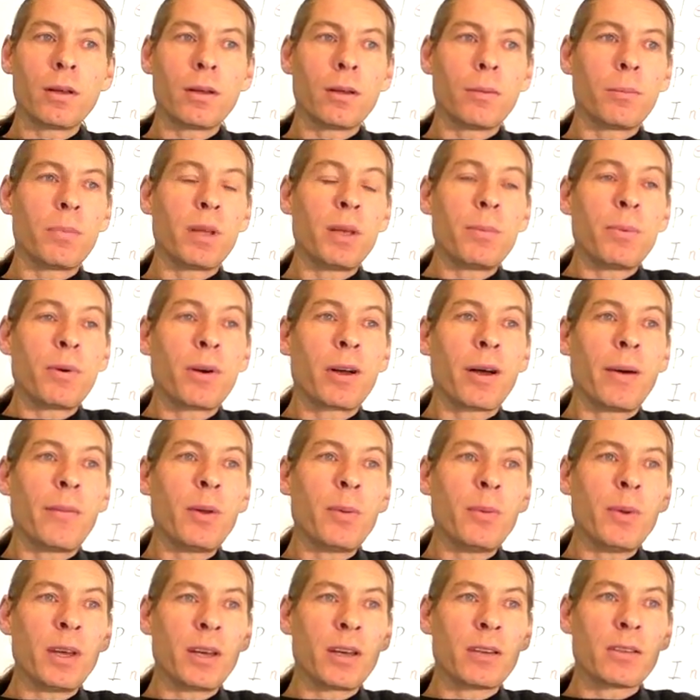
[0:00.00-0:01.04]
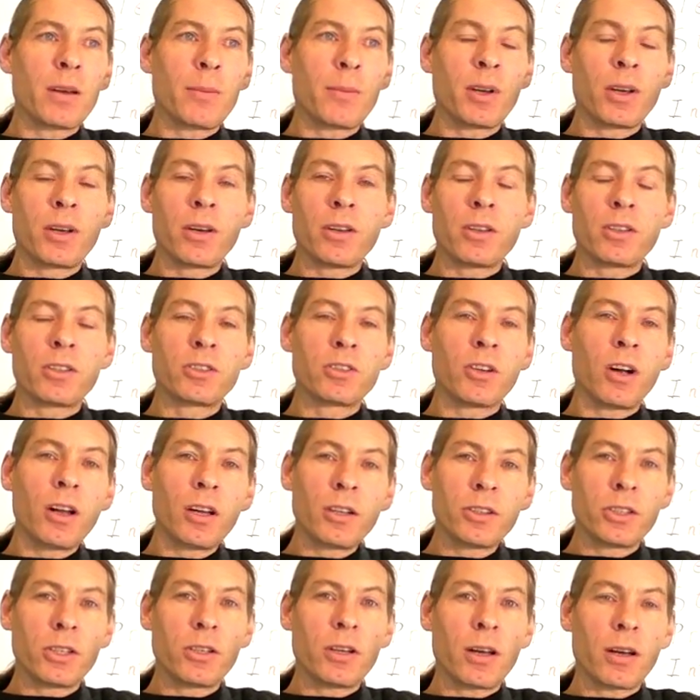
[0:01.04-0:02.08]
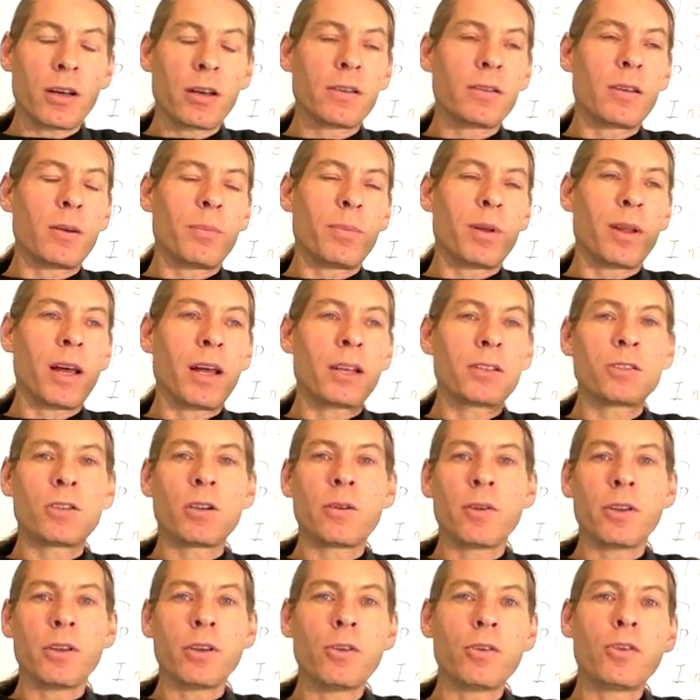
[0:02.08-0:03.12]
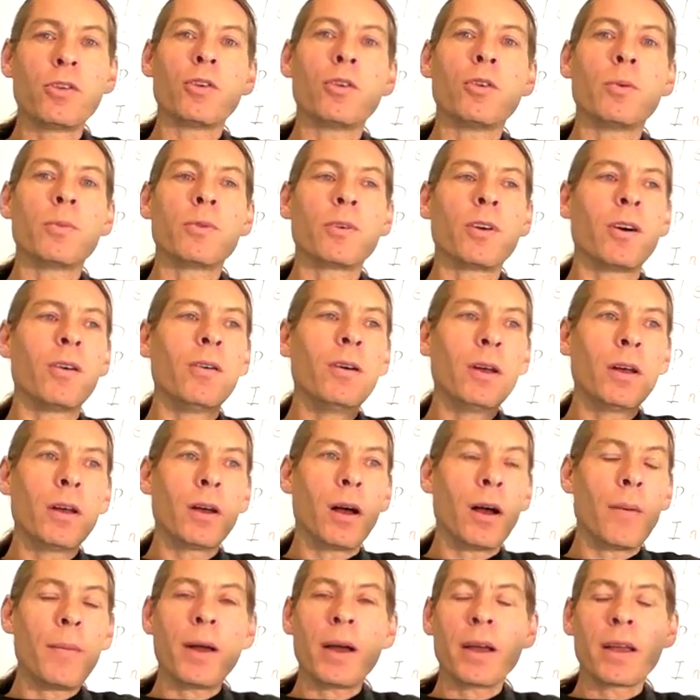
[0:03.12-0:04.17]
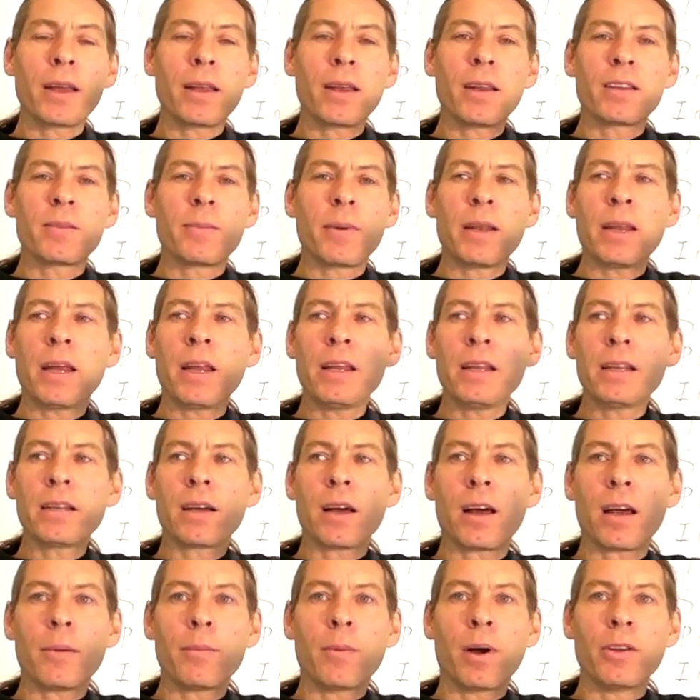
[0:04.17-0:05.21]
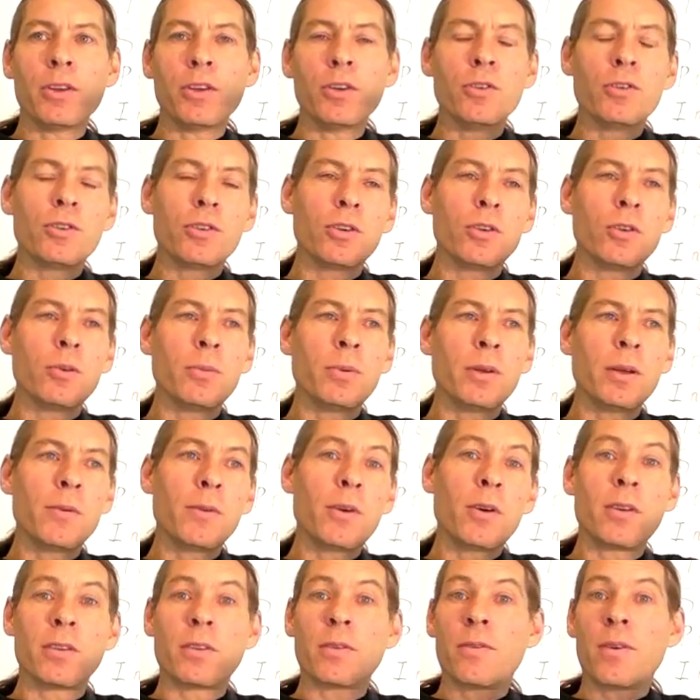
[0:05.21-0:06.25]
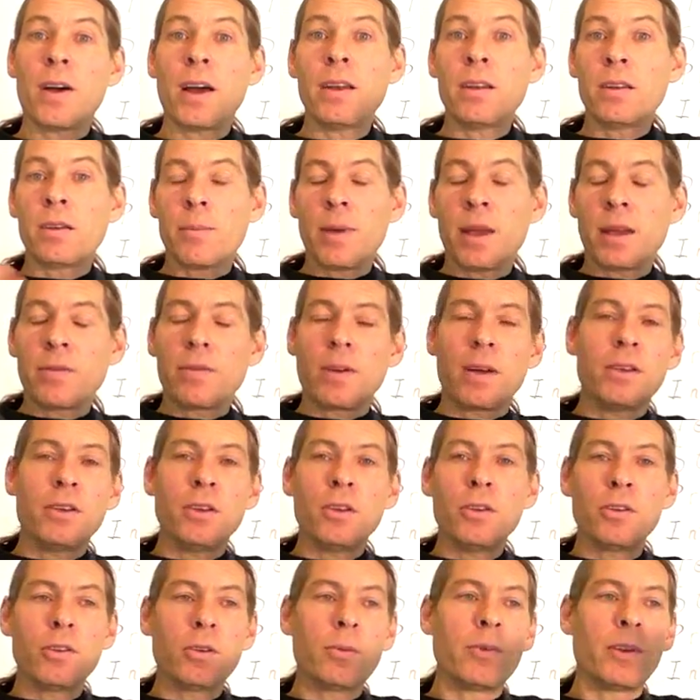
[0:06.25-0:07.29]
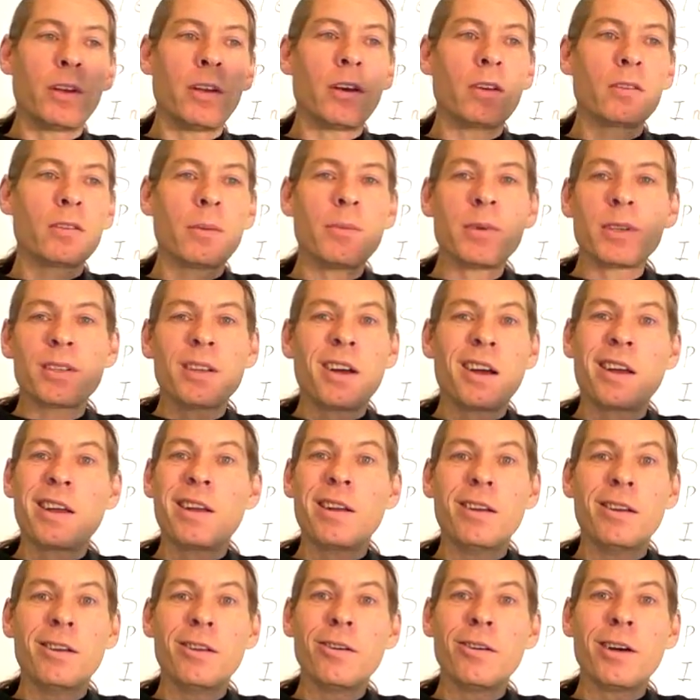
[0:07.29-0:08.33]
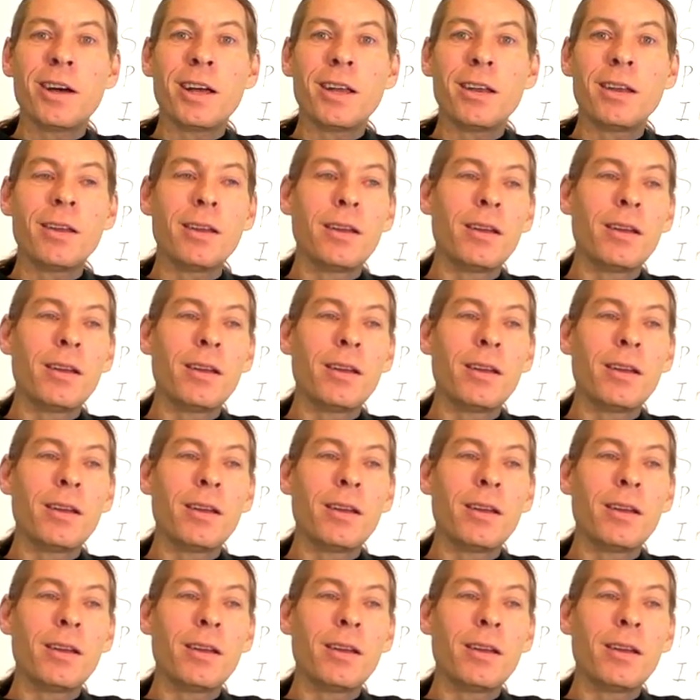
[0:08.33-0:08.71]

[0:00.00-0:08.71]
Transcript: people come to me because I'm a good astrologer, not because I'm plastered over YouTube. So I'm not going to spend any time on YouTube, even though it's fun to make fun YouTube videos. I'm just not going to do it